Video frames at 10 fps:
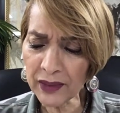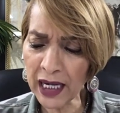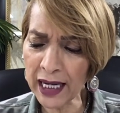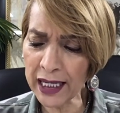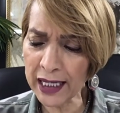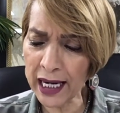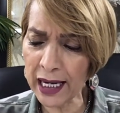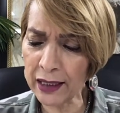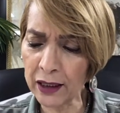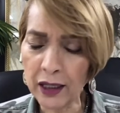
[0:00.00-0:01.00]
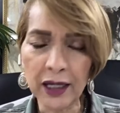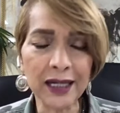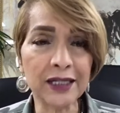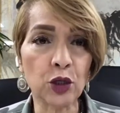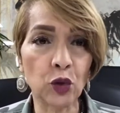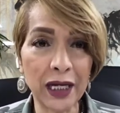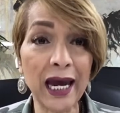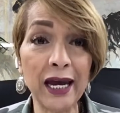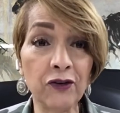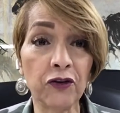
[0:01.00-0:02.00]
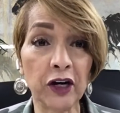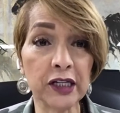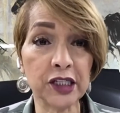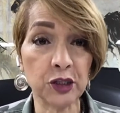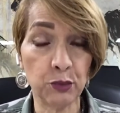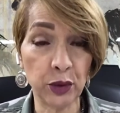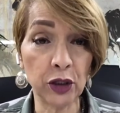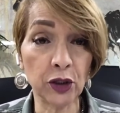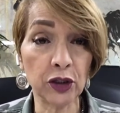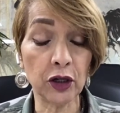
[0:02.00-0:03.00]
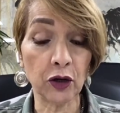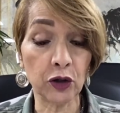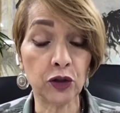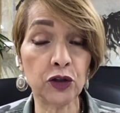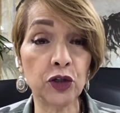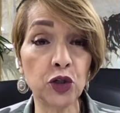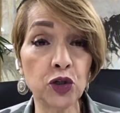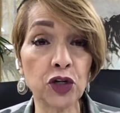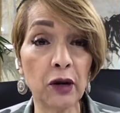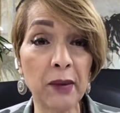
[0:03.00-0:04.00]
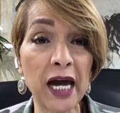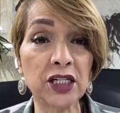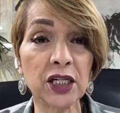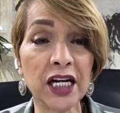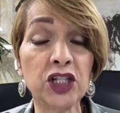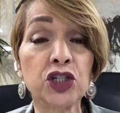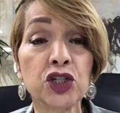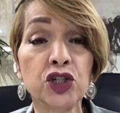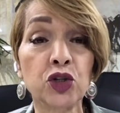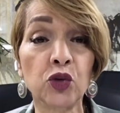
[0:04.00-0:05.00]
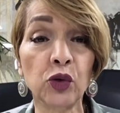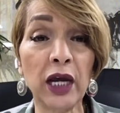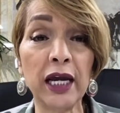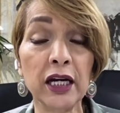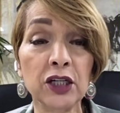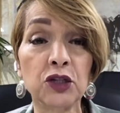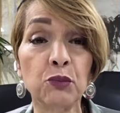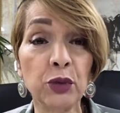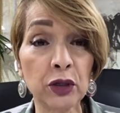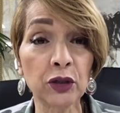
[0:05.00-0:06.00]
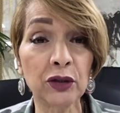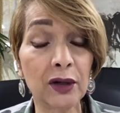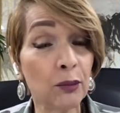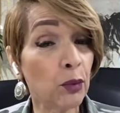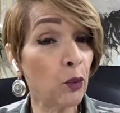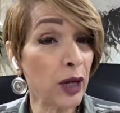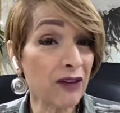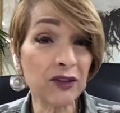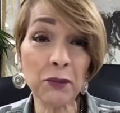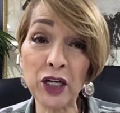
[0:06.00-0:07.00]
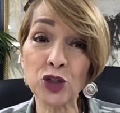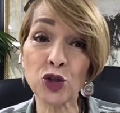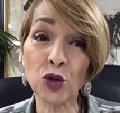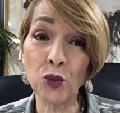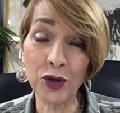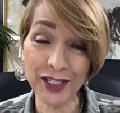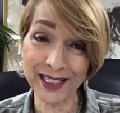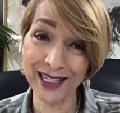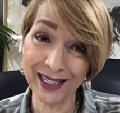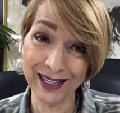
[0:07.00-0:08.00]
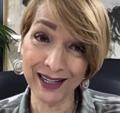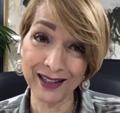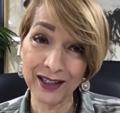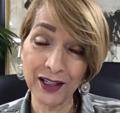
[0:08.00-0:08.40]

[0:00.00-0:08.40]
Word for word: And again, it's okay for us to build or to use our imaginations to create and to build, but we have to make sure we're sticking